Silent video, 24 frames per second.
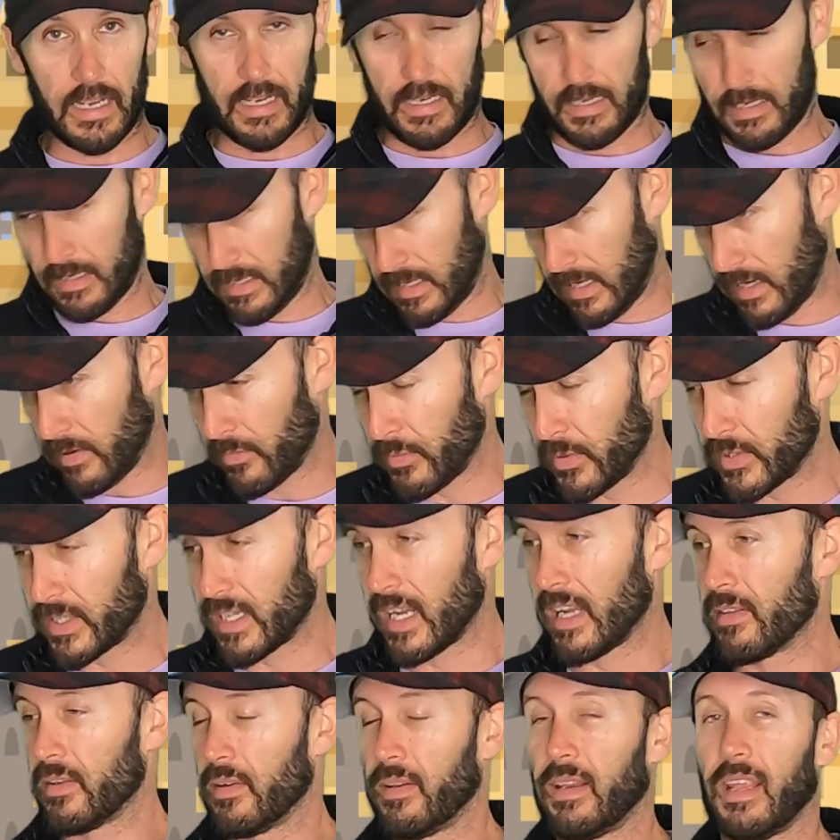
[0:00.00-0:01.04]
And every
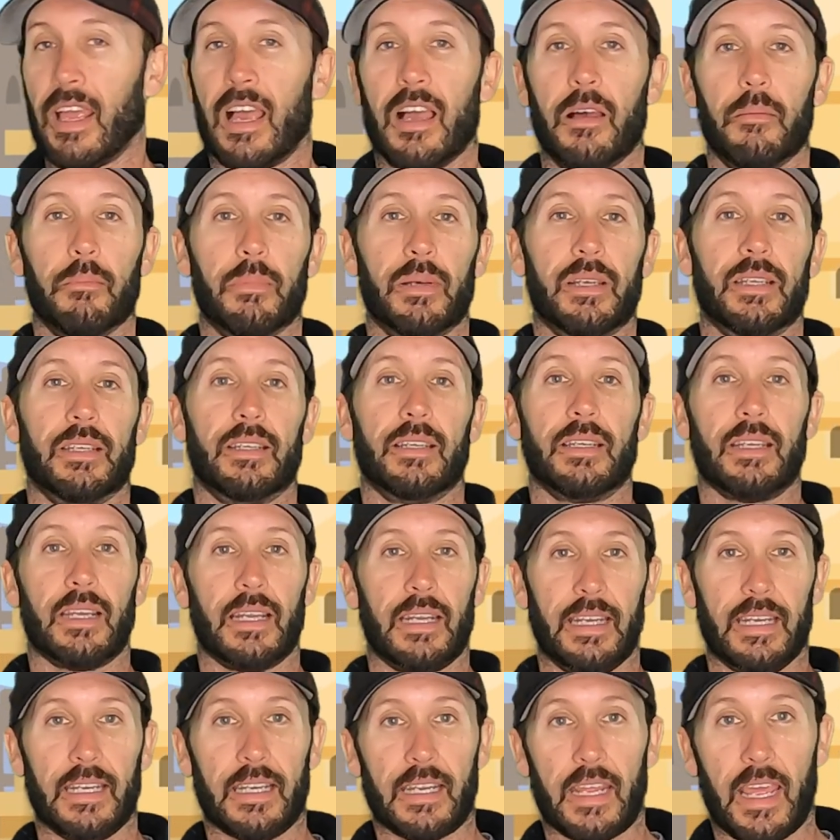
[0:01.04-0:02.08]
day they'd come and
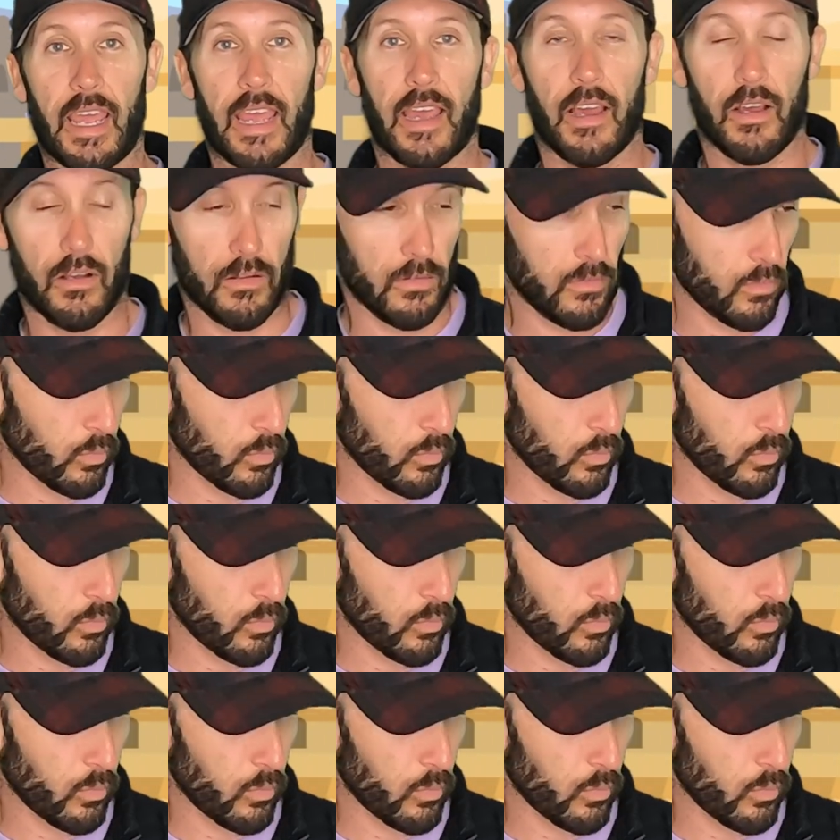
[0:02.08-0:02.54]
collect Cal,